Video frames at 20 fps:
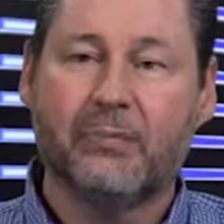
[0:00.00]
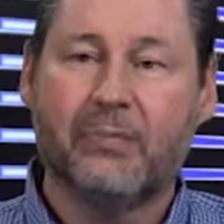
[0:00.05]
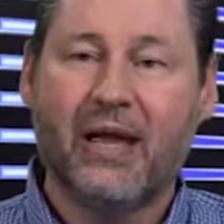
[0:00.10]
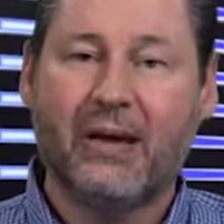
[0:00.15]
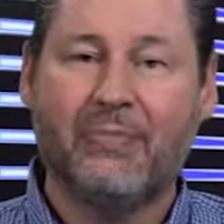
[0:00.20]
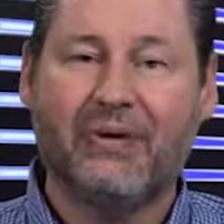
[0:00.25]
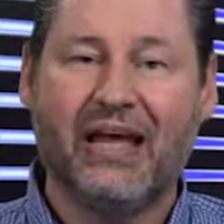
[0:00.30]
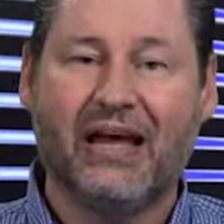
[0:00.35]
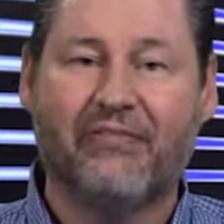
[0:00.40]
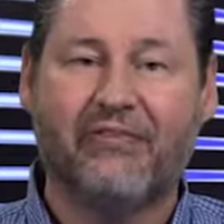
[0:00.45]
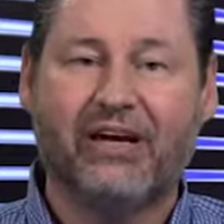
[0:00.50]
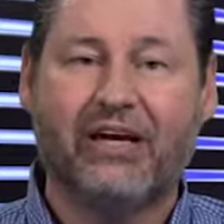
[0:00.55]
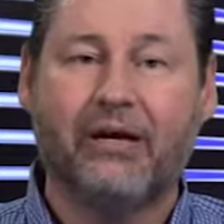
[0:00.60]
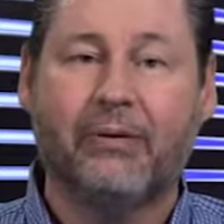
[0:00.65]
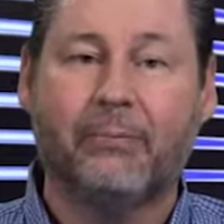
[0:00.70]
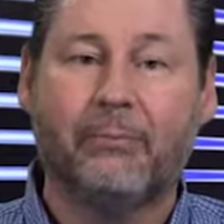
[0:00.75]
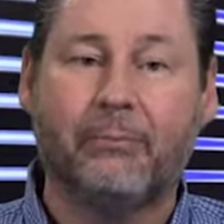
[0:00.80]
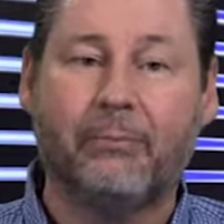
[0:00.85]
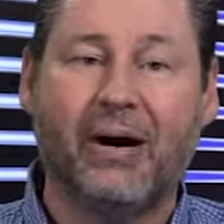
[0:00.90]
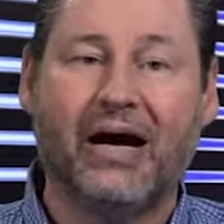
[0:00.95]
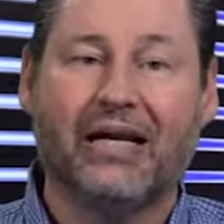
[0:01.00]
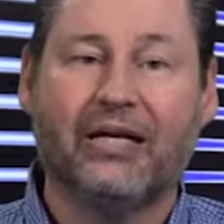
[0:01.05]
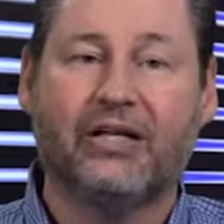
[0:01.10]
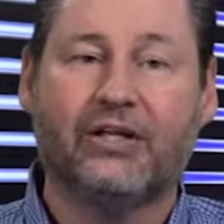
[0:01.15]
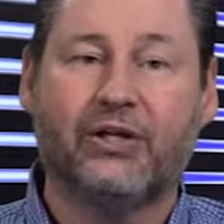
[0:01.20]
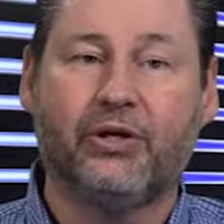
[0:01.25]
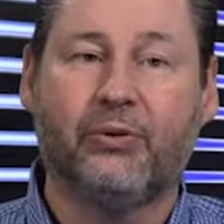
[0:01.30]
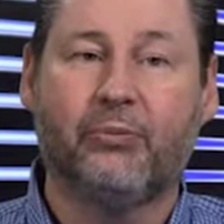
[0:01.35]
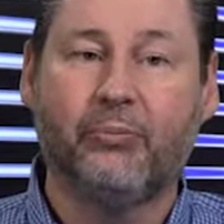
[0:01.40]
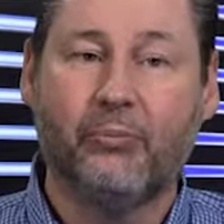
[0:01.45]
Maybe every
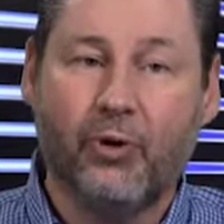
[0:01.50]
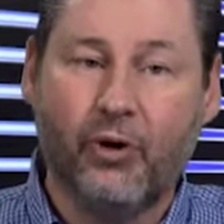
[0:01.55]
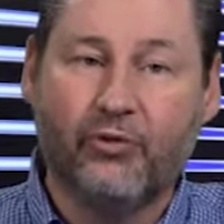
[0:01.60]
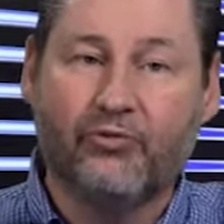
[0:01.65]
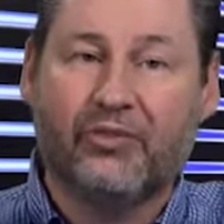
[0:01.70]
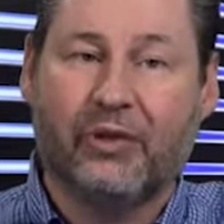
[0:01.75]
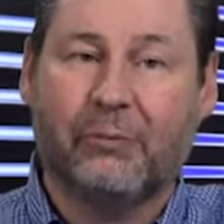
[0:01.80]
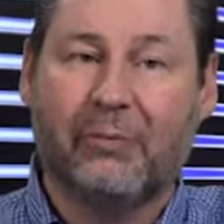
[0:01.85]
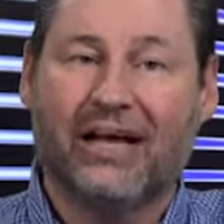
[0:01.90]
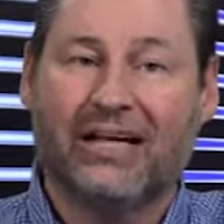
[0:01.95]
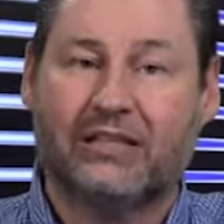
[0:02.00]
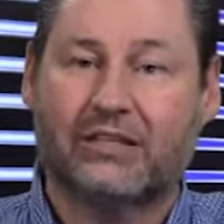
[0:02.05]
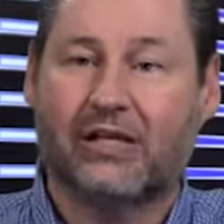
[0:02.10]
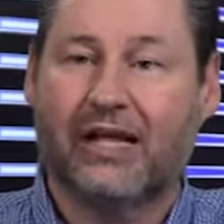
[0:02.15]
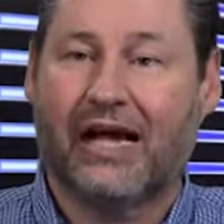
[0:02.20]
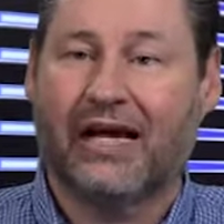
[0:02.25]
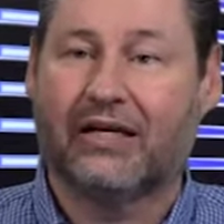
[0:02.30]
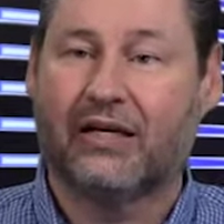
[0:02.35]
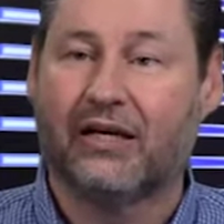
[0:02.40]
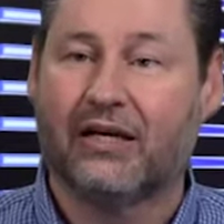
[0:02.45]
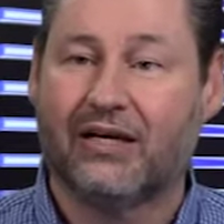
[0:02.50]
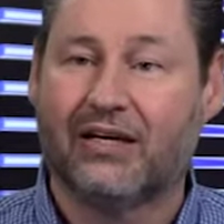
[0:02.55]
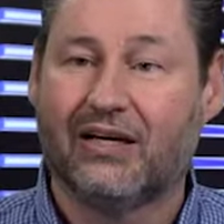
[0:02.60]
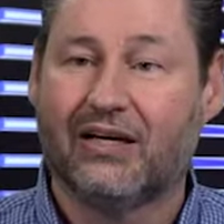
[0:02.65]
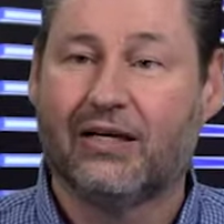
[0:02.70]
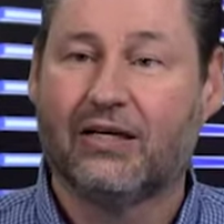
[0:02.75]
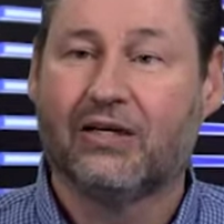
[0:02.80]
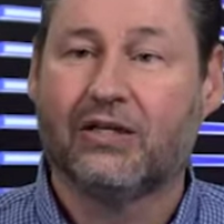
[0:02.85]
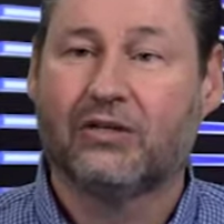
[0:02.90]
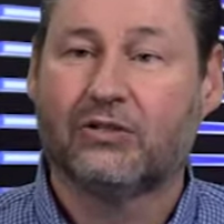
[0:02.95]
month you move the baseline.
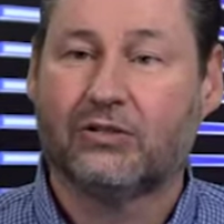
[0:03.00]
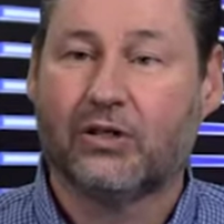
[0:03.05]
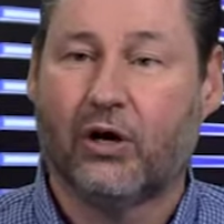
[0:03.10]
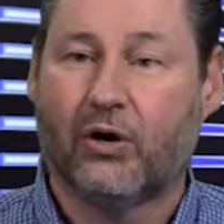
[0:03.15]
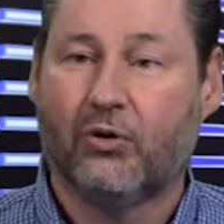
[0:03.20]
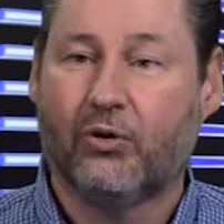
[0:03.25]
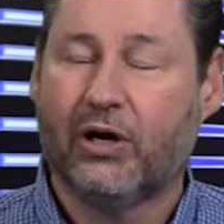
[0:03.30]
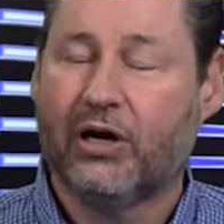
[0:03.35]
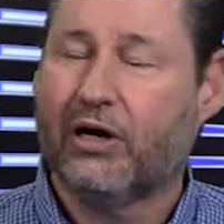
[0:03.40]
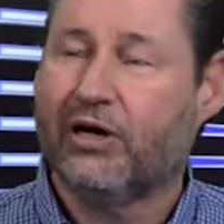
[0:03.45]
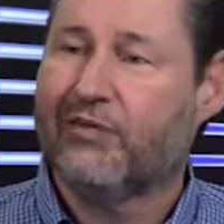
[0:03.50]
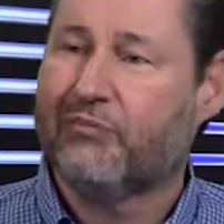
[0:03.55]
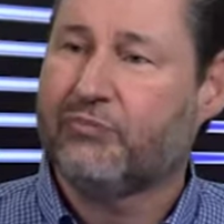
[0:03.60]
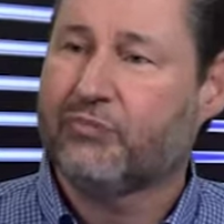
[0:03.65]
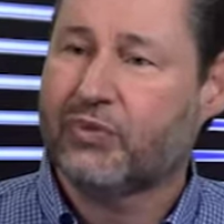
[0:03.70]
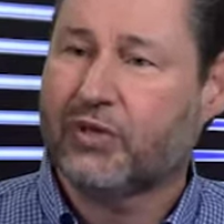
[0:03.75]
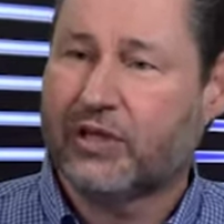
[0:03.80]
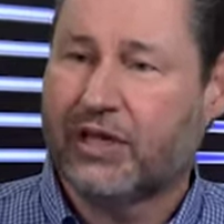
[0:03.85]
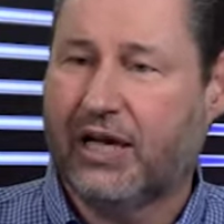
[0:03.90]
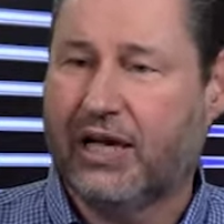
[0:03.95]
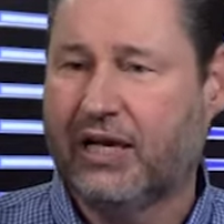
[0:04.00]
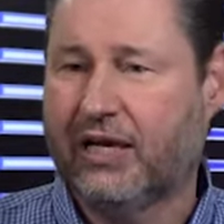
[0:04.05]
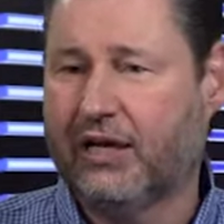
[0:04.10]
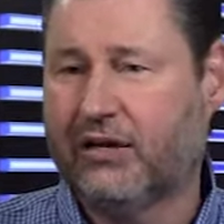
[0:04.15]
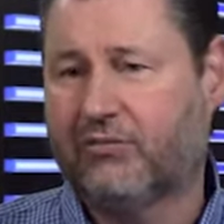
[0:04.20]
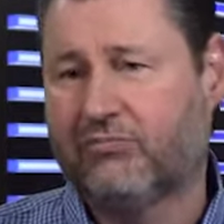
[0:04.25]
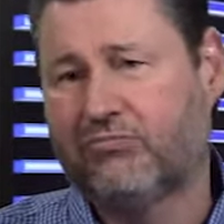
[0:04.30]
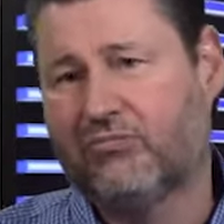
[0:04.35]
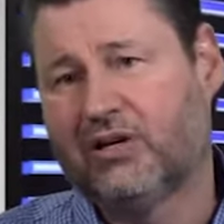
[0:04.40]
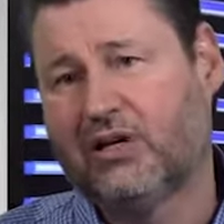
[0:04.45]
So,
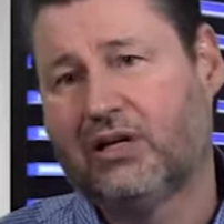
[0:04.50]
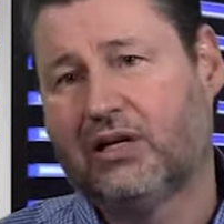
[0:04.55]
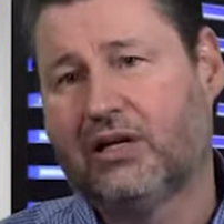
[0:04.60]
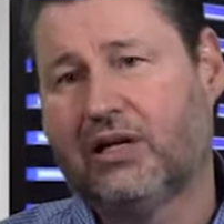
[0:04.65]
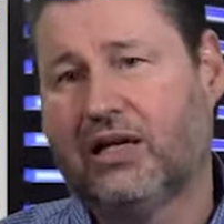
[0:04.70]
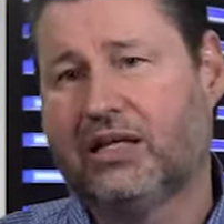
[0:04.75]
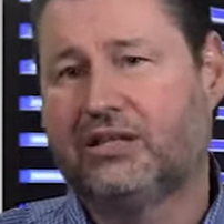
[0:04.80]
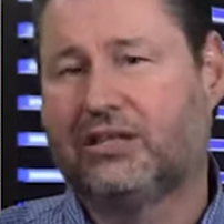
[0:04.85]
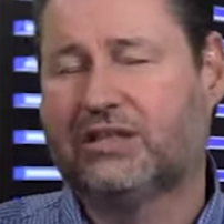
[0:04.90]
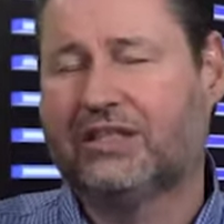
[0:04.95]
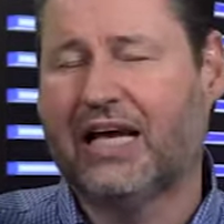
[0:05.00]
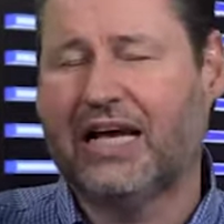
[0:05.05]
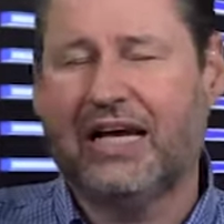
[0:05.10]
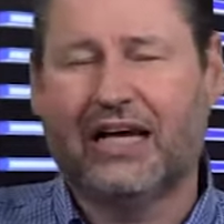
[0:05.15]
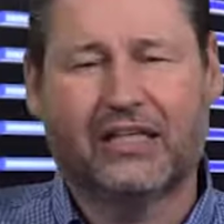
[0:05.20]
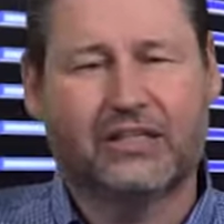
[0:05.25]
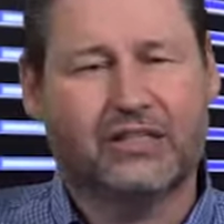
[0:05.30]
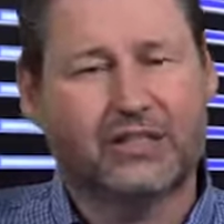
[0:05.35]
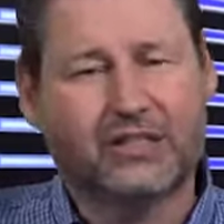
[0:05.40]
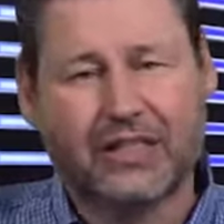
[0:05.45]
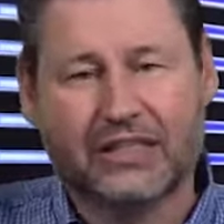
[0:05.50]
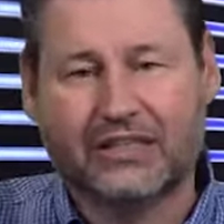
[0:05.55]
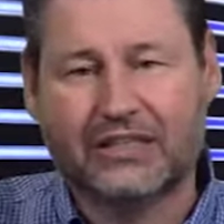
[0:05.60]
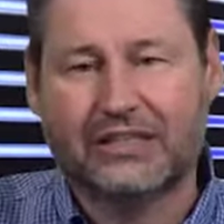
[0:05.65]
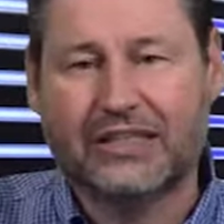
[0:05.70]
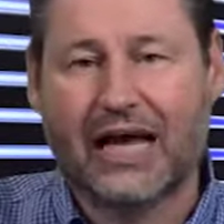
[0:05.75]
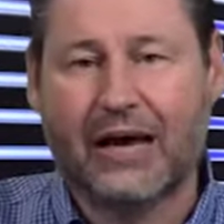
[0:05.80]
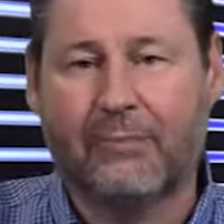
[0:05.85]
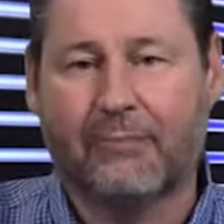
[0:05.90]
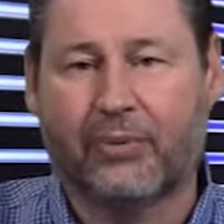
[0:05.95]
okay, let's say it's
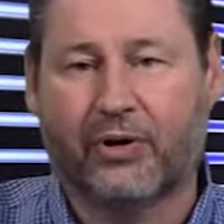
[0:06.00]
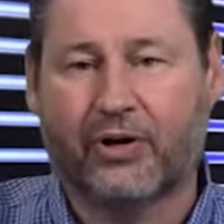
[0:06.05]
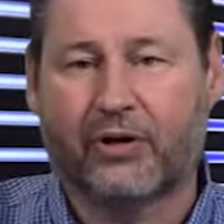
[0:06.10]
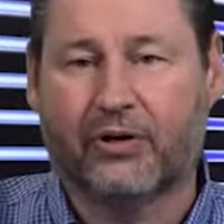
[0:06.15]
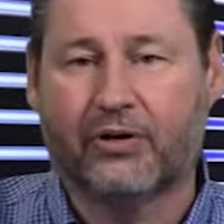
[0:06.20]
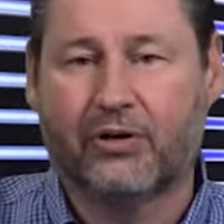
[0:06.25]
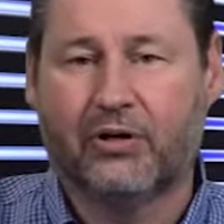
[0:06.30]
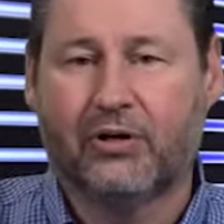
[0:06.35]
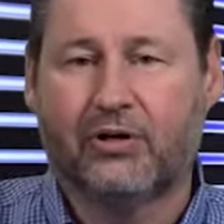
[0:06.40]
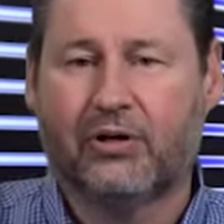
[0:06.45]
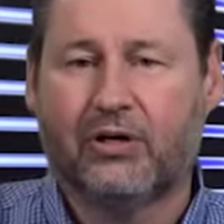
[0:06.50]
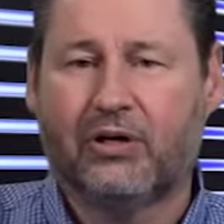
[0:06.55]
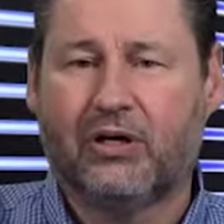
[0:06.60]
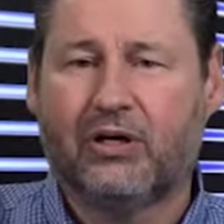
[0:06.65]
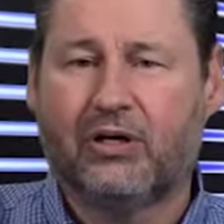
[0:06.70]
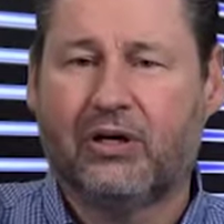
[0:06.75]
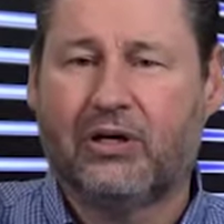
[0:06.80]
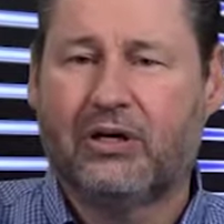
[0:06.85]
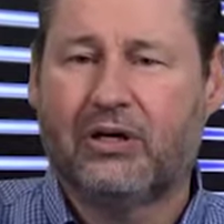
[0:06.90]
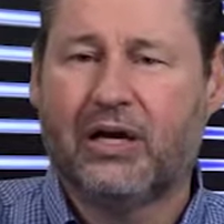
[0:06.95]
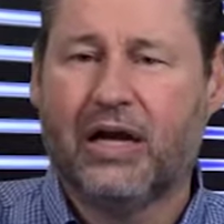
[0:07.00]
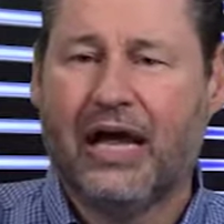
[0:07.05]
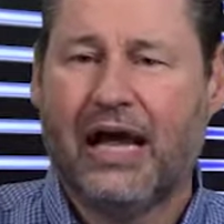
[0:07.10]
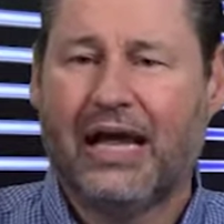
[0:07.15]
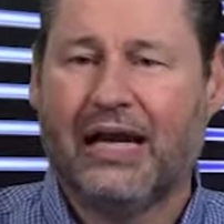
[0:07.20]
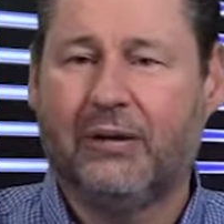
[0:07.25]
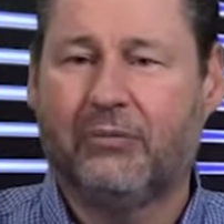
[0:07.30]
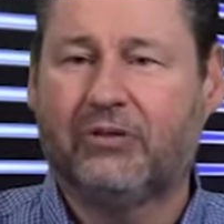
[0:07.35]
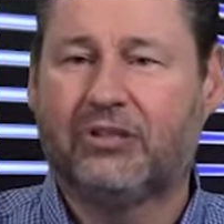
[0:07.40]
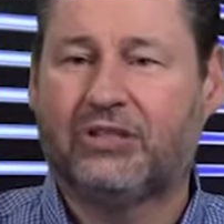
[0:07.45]
December.
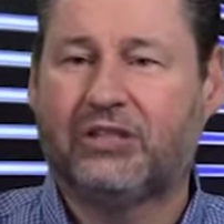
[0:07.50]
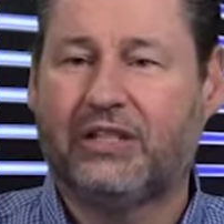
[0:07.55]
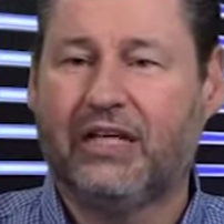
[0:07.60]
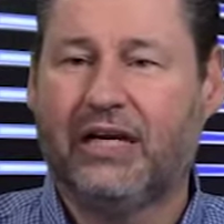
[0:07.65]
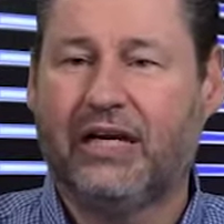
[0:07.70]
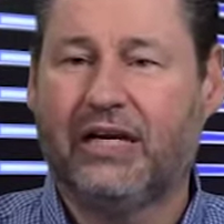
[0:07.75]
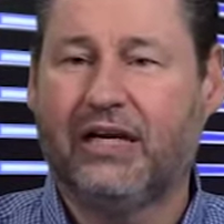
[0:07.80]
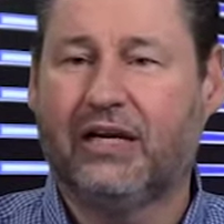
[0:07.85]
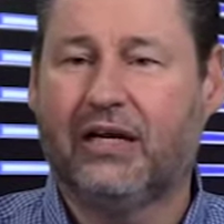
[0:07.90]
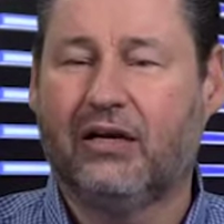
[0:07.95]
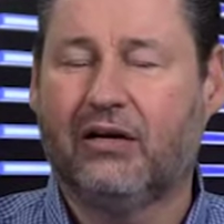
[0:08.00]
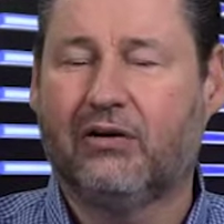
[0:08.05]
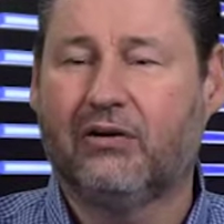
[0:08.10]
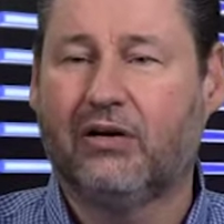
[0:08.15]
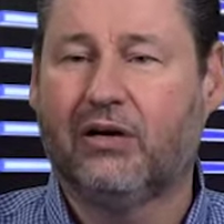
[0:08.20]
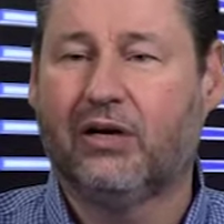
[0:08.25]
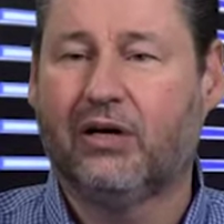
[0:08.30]
Any machine